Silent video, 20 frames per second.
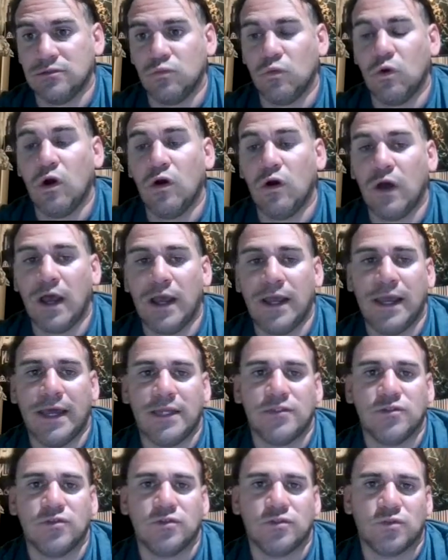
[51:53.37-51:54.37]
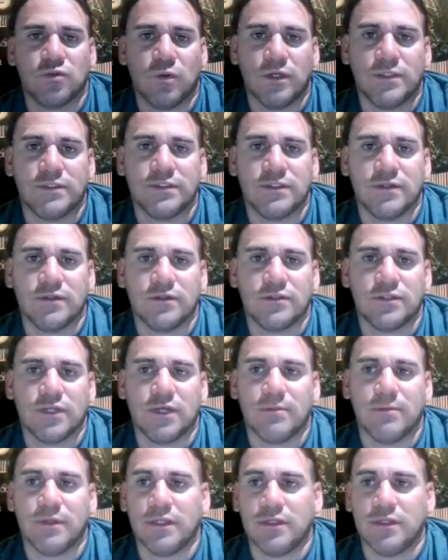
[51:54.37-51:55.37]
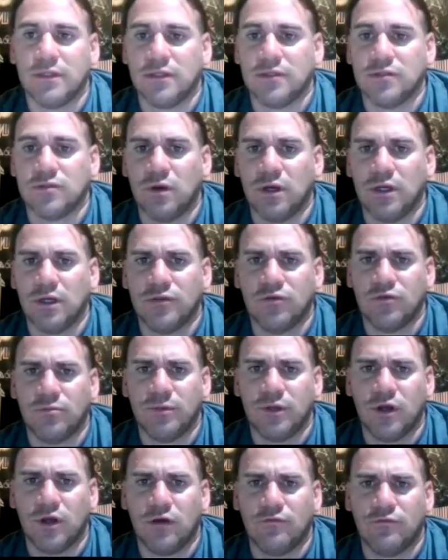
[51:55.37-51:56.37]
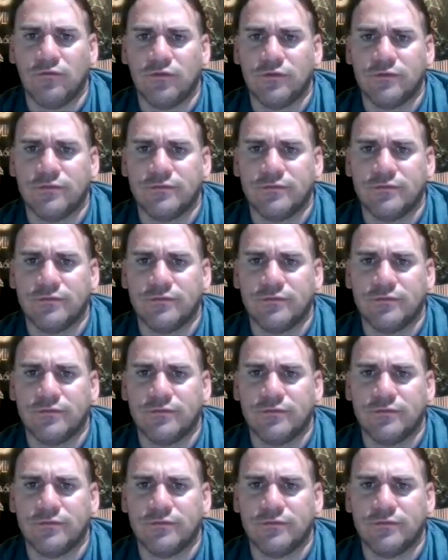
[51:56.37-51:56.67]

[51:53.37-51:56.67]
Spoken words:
Well, I had to do it twice the other time. I think that's why it threw me off.